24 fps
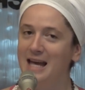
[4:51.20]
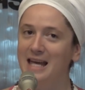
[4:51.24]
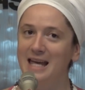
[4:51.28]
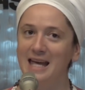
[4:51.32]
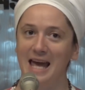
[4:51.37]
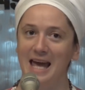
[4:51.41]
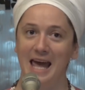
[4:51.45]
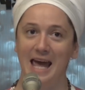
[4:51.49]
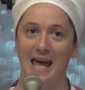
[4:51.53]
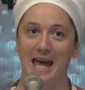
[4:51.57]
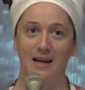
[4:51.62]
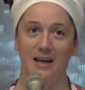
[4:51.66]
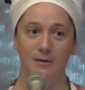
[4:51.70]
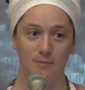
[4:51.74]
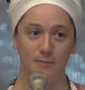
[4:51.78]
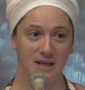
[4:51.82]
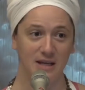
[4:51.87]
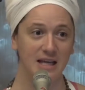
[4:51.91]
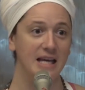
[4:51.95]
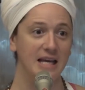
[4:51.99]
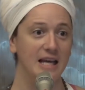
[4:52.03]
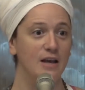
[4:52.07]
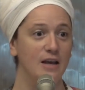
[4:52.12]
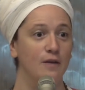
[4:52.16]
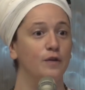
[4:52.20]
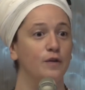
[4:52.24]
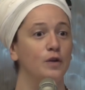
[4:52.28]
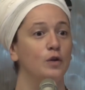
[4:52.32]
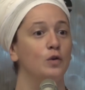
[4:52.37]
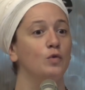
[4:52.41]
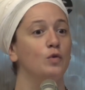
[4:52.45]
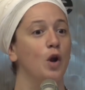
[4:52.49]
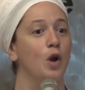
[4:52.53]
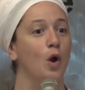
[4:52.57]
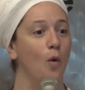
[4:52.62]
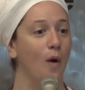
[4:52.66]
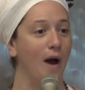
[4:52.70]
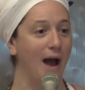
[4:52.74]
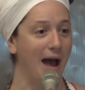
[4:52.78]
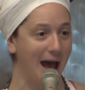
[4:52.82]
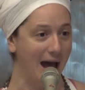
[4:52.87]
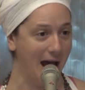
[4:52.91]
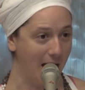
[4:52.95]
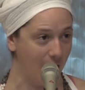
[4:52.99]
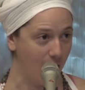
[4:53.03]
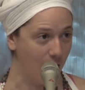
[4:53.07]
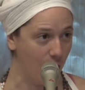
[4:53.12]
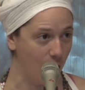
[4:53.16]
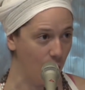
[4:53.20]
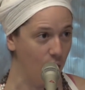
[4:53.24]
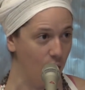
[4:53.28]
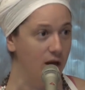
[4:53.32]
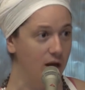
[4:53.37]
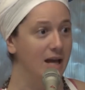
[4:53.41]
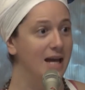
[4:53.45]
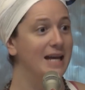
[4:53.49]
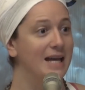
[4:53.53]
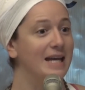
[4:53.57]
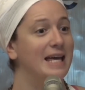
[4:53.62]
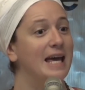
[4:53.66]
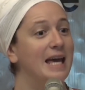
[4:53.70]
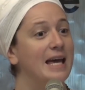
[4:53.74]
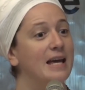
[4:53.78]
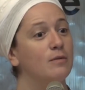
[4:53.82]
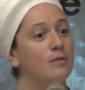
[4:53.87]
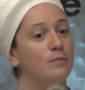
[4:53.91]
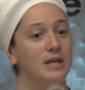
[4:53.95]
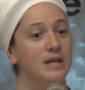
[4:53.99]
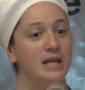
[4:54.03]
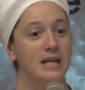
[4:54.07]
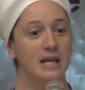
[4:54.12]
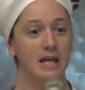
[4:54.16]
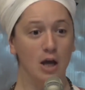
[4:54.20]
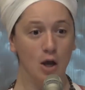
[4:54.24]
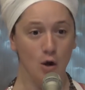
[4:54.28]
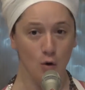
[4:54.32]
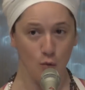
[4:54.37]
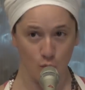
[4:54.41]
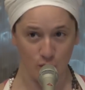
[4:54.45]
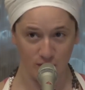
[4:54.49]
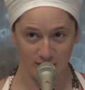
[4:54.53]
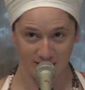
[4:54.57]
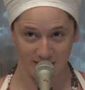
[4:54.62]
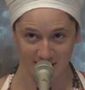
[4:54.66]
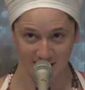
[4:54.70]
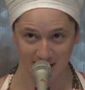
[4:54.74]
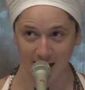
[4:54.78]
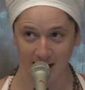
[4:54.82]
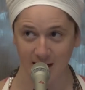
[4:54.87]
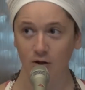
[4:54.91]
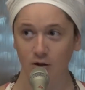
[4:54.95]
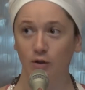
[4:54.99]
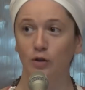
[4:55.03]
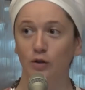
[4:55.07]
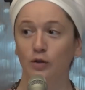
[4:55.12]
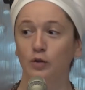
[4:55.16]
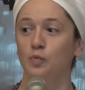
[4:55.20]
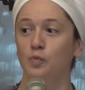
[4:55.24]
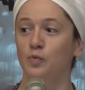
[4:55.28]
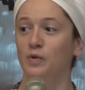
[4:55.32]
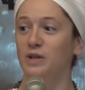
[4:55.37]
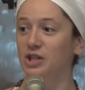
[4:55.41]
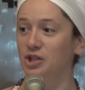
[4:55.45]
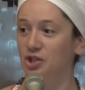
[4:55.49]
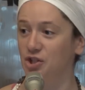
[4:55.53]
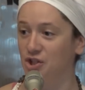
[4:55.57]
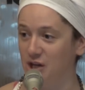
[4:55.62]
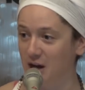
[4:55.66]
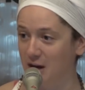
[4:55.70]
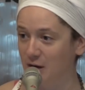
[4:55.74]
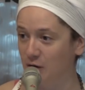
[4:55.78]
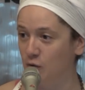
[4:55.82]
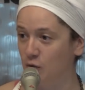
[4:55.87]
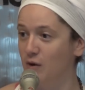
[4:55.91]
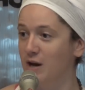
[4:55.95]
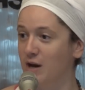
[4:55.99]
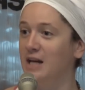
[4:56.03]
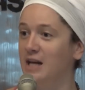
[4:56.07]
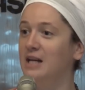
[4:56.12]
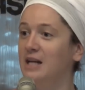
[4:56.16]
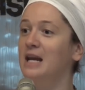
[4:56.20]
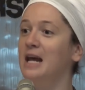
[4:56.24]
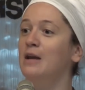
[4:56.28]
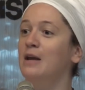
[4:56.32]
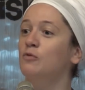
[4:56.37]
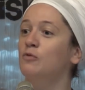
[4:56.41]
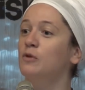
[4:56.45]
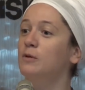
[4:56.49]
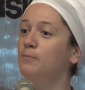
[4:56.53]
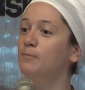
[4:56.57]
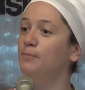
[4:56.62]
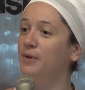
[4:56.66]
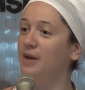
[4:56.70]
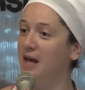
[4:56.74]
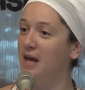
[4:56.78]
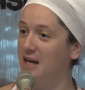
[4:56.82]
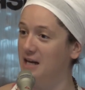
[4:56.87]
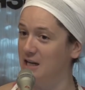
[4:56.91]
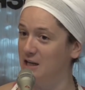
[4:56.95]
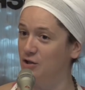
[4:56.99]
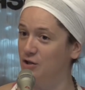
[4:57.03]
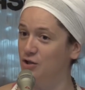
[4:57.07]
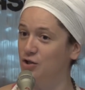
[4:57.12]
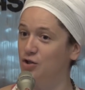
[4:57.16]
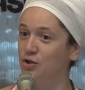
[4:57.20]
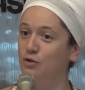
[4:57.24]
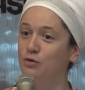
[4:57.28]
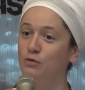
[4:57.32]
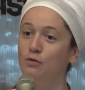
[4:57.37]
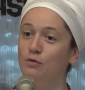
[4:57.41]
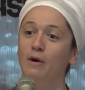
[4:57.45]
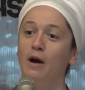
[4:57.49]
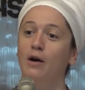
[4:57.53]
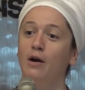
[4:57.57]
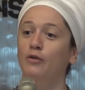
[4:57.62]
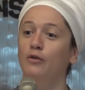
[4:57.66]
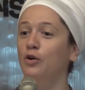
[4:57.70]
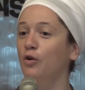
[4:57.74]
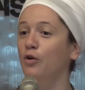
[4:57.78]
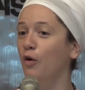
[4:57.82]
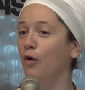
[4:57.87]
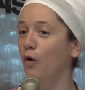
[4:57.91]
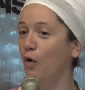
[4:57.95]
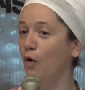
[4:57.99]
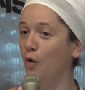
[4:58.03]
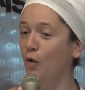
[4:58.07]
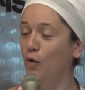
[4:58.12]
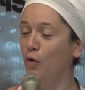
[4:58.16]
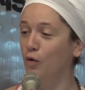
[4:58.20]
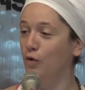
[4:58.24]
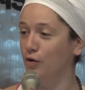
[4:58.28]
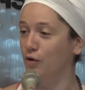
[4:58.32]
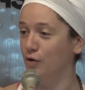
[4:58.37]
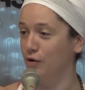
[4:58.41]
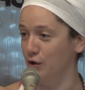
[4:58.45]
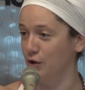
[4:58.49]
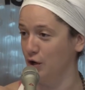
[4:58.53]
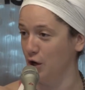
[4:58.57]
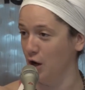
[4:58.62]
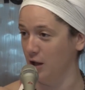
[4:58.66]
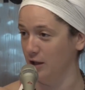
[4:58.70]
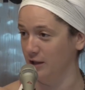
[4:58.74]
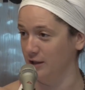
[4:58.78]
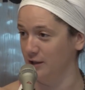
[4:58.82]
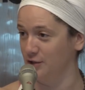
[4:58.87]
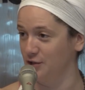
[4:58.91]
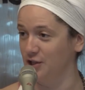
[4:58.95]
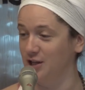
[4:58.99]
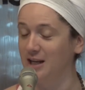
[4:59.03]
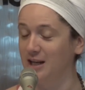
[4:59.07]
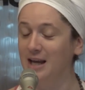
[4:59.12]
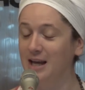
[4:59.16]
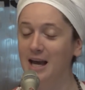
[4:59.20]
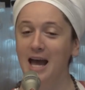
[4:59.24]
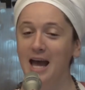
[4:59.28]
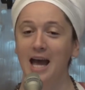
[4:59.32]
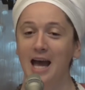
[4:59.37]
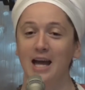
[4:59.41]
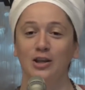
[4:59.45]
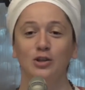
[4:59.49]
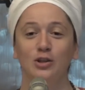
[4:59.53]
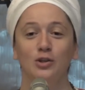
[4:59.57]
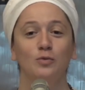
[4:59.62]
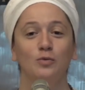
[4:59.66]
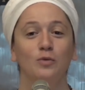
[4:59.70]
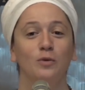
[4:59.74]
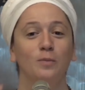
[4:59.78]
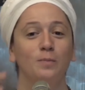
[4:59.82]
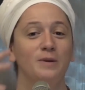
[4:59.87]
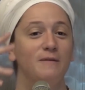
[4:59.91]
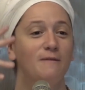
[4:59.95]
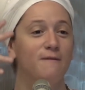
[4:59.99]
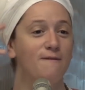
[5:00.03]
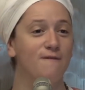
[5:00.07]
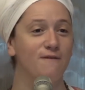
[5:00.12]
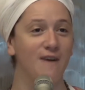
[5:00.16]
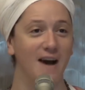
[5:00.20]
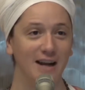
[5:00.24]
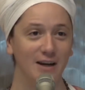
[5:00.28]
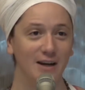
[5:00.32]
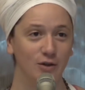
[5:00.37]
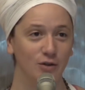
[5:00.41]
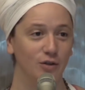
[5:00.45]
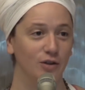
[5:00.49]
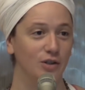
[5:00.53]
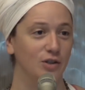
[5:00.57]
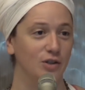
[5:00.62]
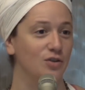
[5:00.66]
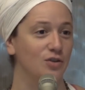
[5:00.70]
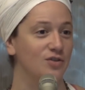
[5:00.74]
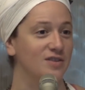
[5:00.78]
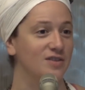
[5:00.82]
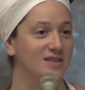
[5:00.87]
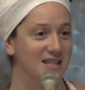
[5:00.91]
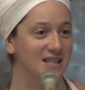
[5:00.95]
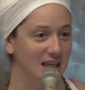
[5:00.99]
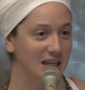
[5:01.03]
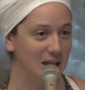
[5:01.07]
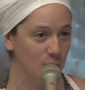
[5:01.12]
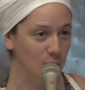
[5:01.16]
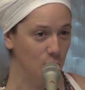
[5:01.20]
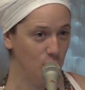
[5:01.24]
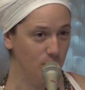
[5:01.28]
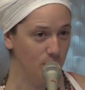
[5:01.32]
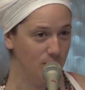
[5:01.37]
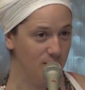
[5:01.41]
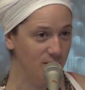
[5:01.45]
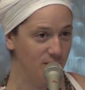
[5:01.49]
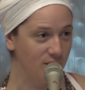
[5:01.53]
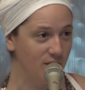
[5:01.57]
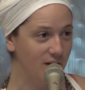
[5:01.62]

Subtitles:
can be, if you know how, can be recycled, regenerated, and replenished throughout your whole chronology, and you will be vital, and your skin will be